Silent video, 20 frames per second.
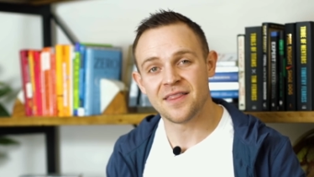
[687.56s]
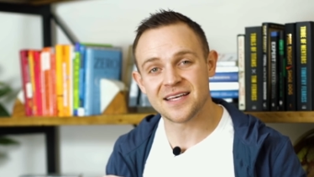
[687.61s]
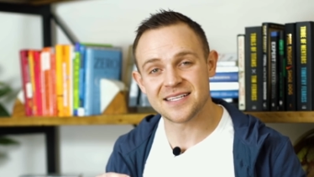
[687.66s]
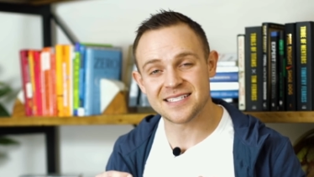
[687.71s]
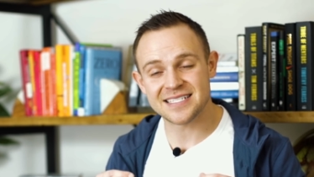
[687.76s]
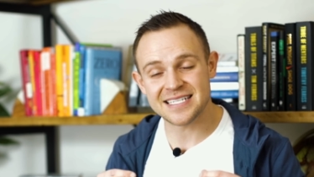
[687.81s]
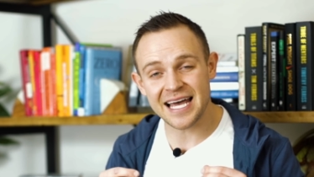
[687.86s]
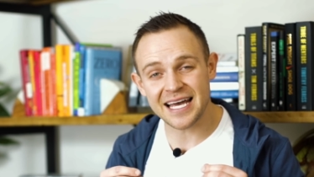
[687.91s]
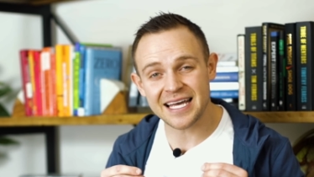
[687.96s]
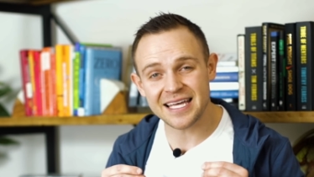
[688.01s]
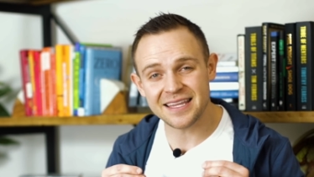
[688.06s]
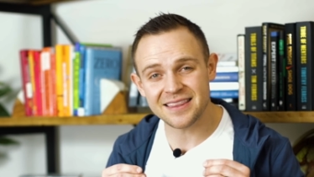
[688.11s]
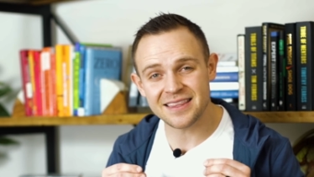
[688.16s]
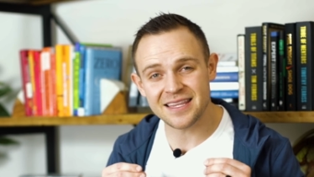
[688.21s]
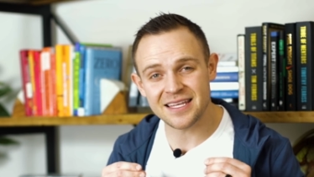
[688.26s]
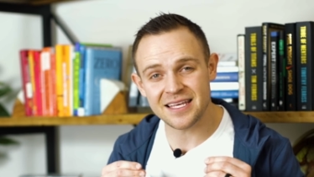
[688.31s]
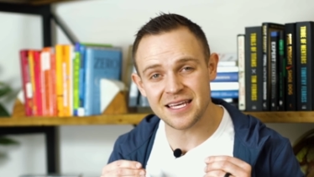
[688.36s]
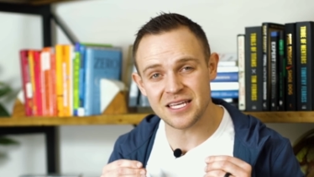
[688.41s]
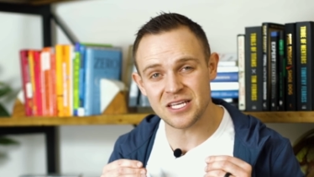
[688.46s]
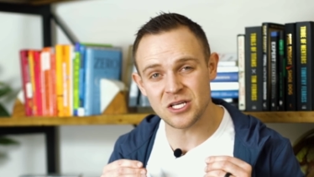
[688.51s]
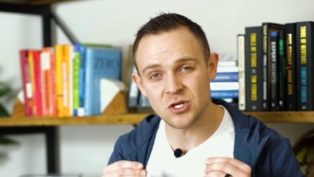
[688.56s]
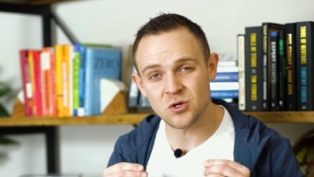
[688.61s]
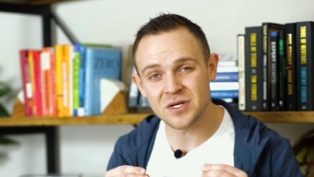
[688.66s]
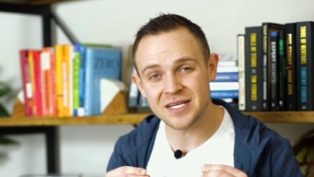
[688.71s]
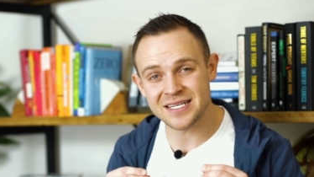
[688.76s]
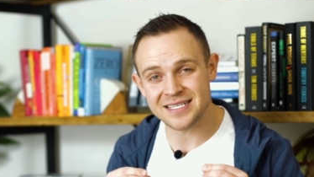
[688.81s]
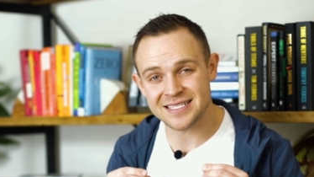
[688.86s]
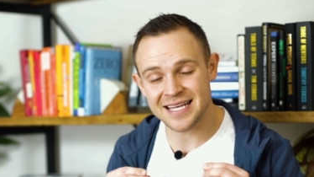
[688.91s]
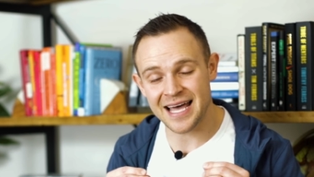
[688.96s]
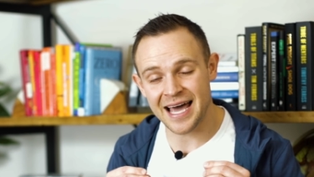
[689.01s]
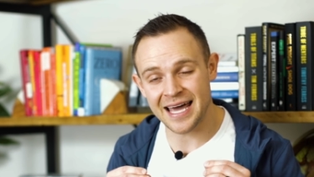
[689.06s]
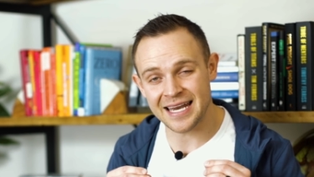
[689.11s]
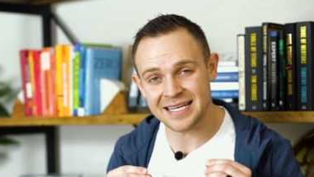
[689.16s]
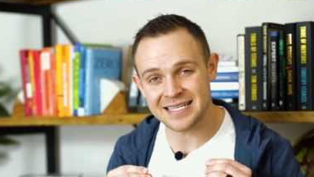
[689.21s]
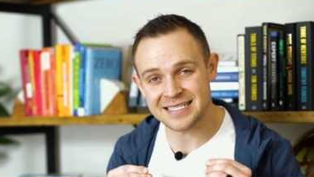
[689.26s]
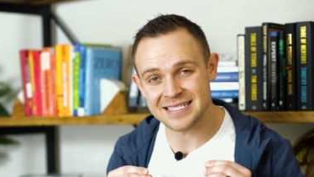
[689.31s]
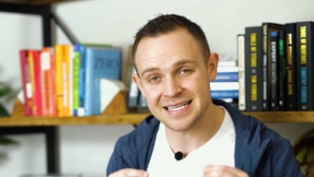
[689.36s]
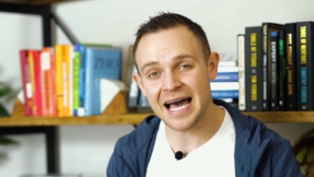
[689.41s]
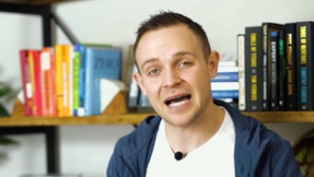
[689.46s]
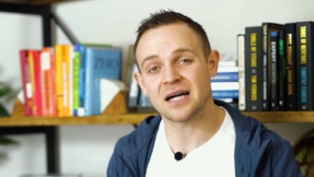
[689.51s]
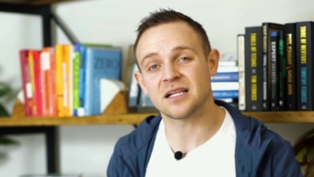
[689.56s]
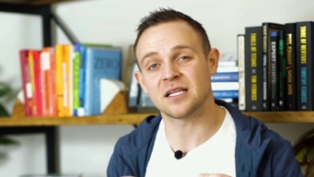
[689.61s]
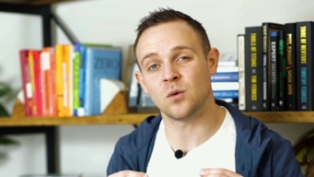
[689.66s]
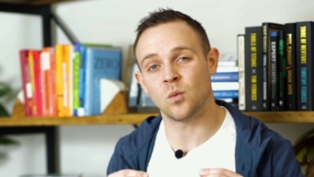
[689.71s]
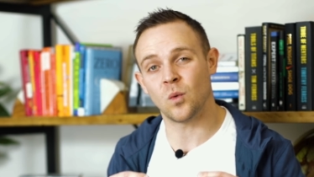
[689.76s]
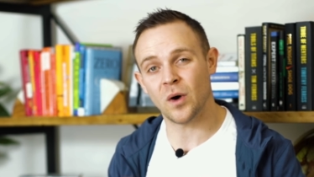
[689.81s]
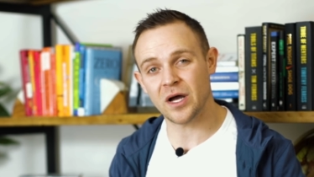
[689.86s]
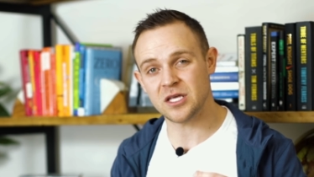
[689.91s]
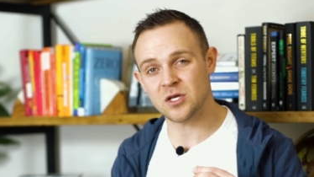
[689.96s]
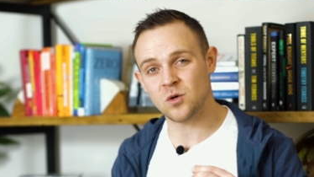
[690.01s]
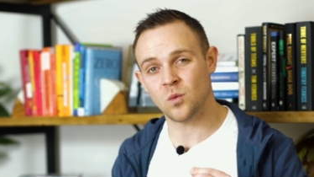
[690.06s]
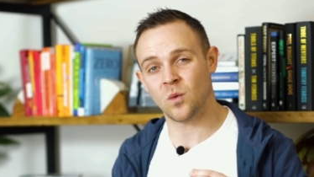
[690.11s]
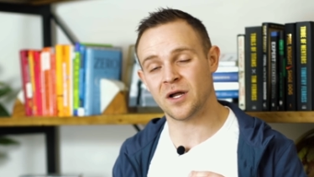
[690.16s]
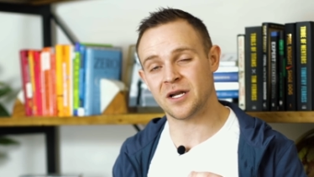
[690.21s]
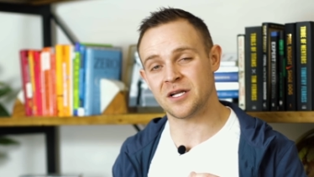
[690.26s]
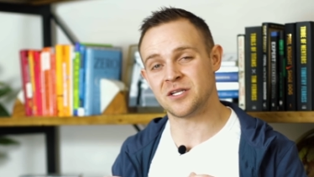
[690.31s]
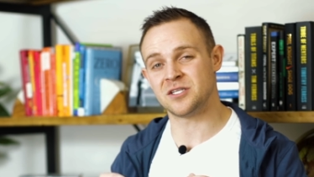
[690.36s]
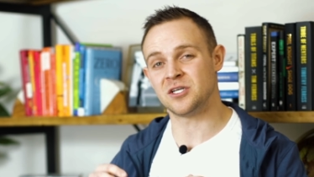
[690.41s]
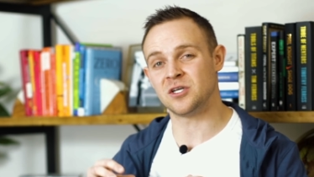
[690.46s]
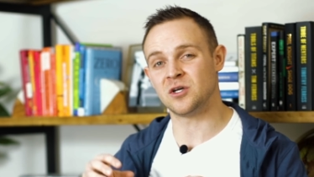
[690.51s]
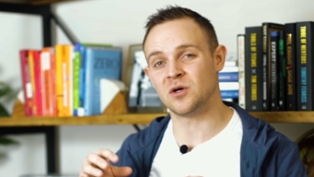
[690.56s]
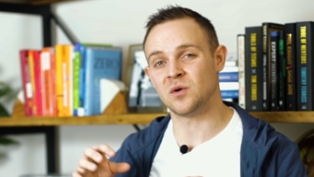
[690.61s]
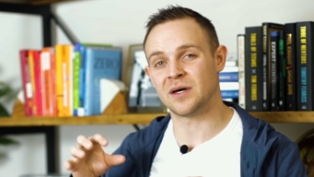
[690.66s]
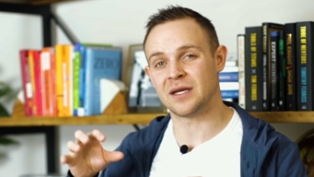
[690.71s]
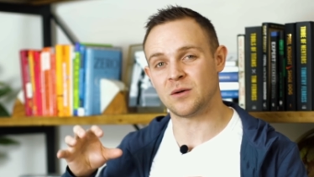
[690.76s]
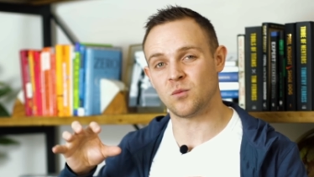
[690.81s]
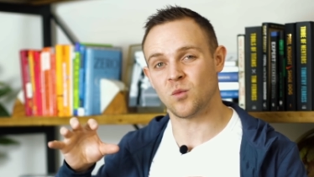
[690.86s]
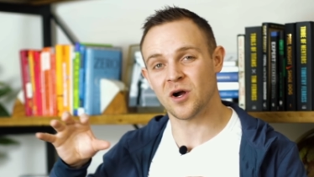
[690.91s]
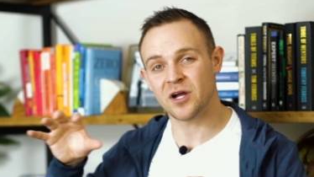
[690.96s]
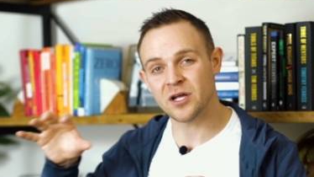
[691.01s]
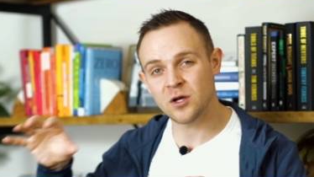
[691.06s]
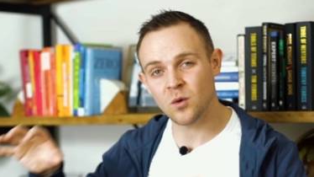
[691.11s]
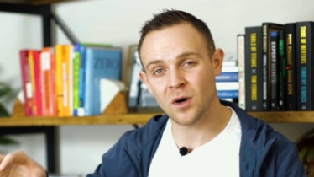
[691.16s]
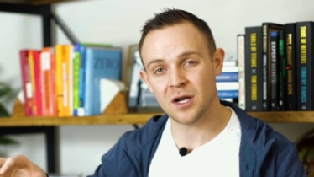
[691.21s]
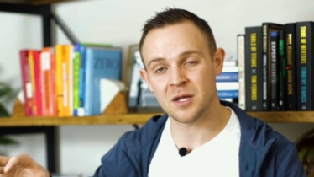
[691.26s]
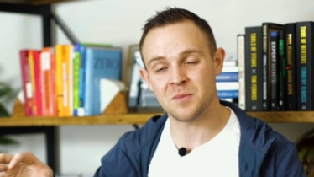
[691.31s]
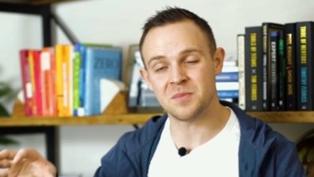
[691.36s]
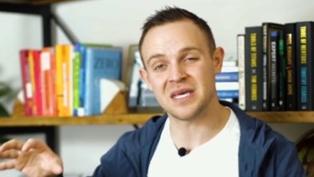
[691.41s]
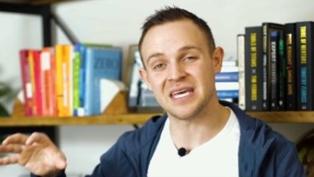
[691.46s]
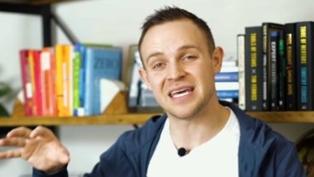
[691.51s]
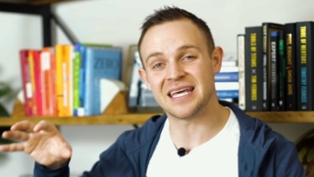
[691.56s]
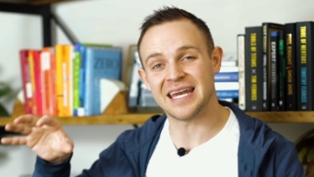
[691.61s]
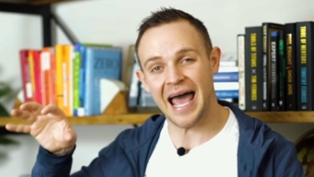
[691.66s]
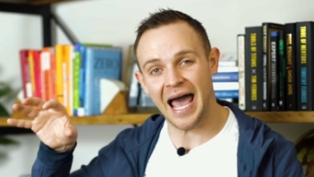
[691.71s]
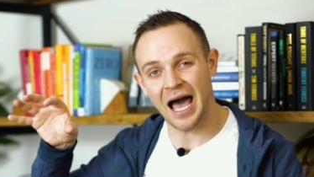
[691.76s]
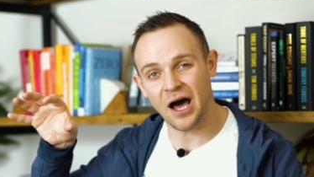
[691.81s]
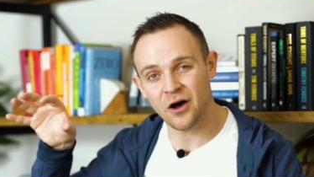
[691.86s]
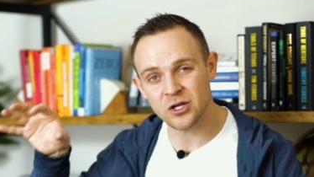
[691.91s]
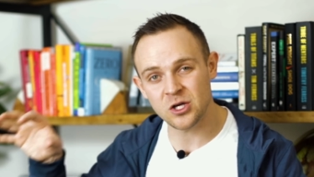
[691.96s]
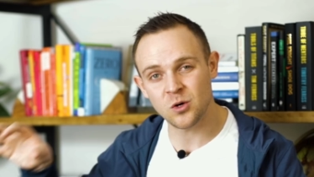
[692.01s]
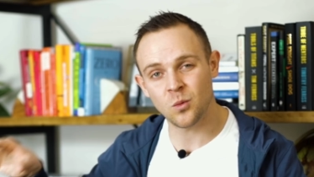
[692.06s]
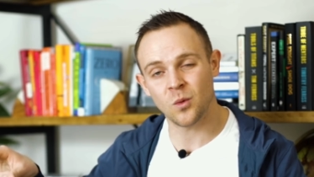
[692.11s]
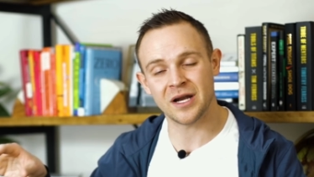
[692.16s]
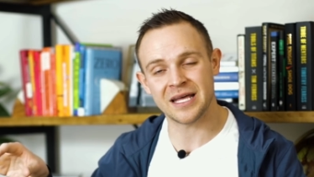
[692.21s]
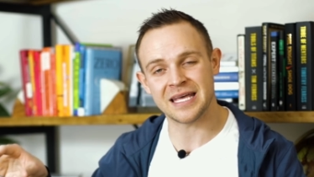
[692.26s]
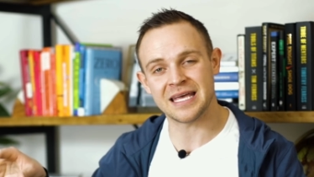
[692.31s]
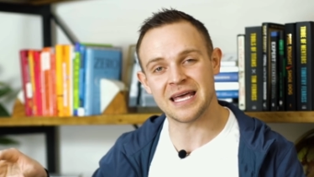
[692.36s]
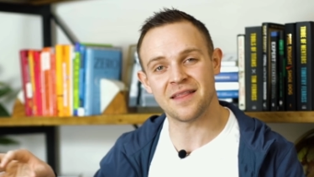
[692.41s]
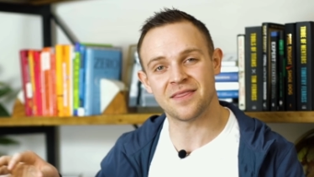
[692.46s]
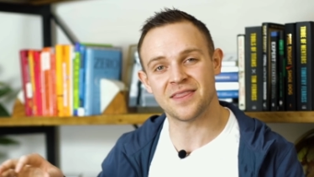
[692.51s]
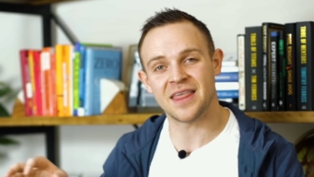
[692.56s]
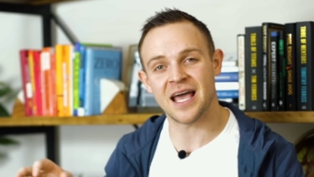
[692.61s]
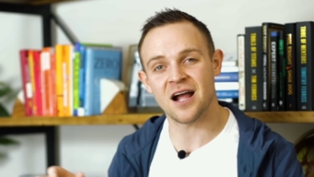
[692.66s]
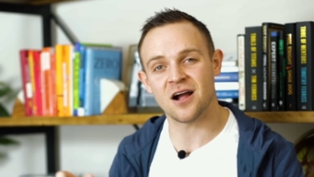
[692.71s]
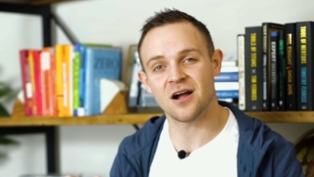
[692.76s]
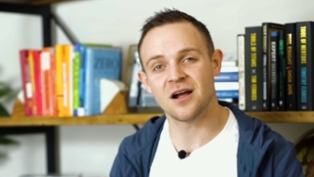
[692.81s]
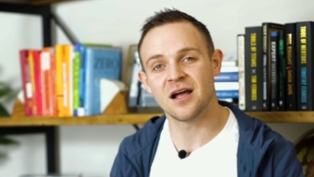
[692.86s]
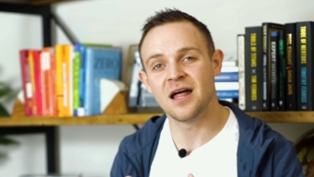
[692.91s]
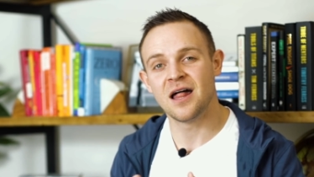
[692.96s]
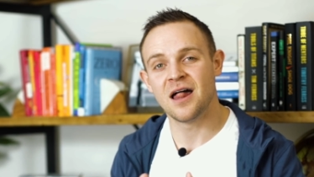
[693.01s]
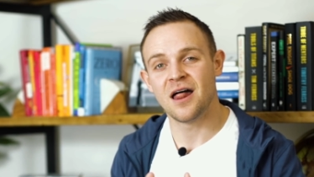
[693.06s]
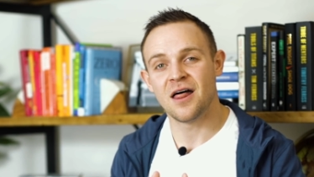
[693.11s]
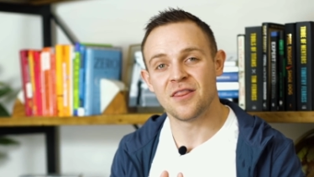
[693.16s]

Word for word: The second that you decide exactly what you want to do and where you want to be and how you want to get there,